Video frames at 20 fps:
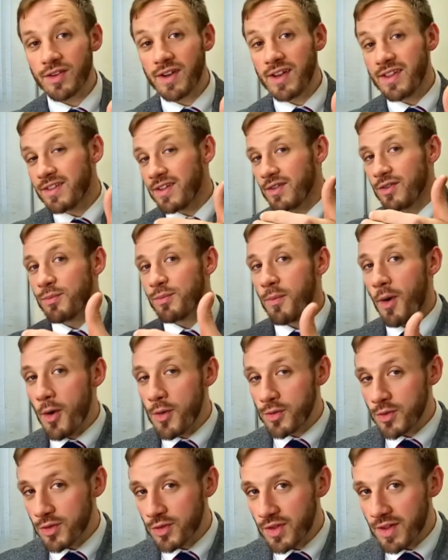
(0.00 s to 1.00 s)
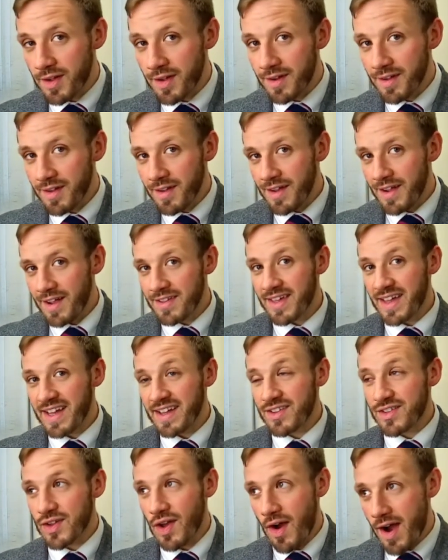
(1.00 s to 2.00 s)
He sends Moses there. It
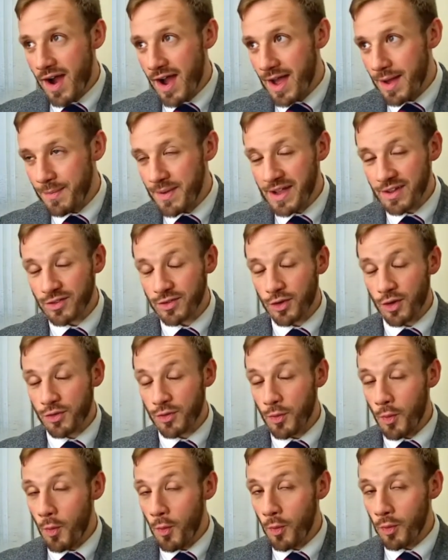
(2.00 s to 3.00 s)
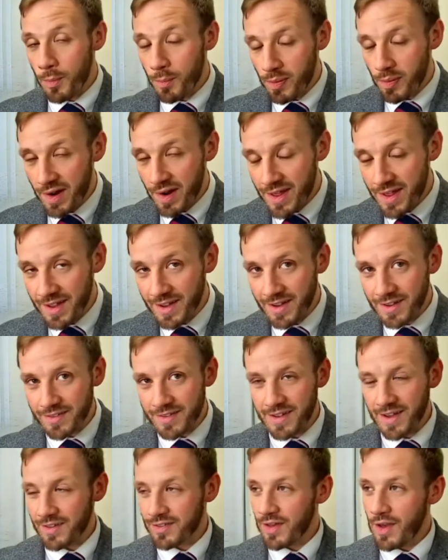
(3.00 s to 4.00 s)
takes time. He has to go through all the plagues.
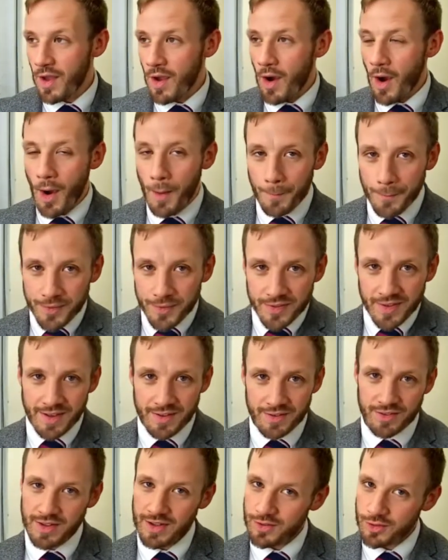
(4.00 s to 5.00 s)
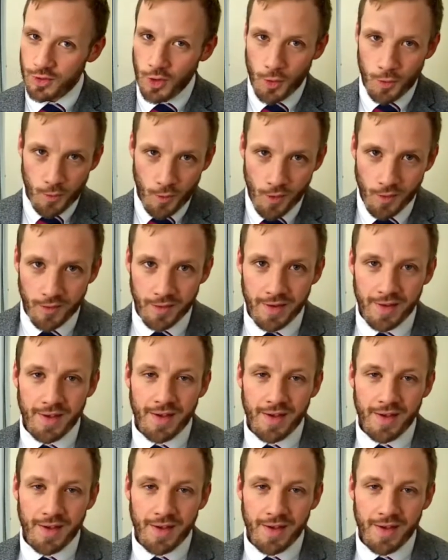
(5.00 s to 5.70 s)
He has upsets. Things go wrong.